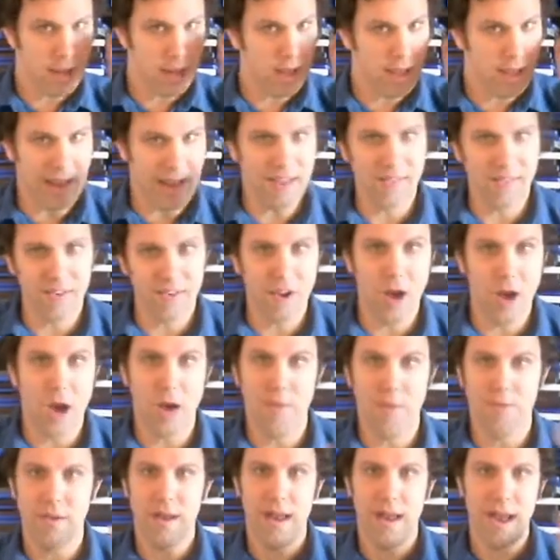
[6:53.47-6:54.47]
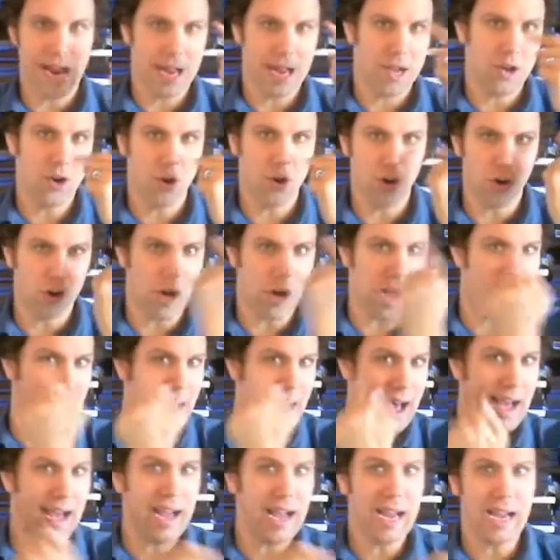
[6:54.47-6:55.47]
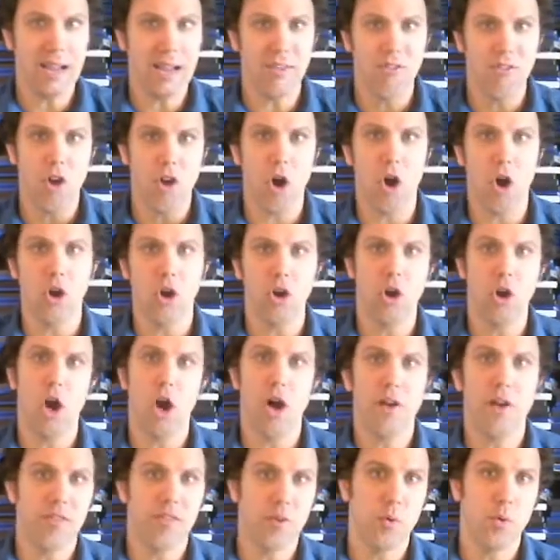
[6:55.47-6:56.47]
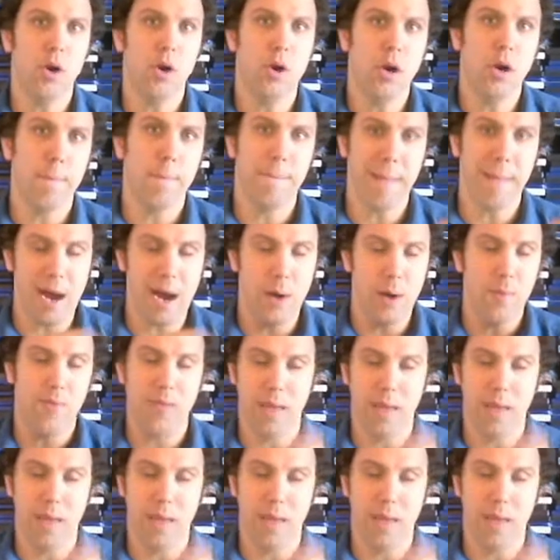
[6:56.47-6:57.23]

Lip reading: Takes it off, and her eyes are also her mouth,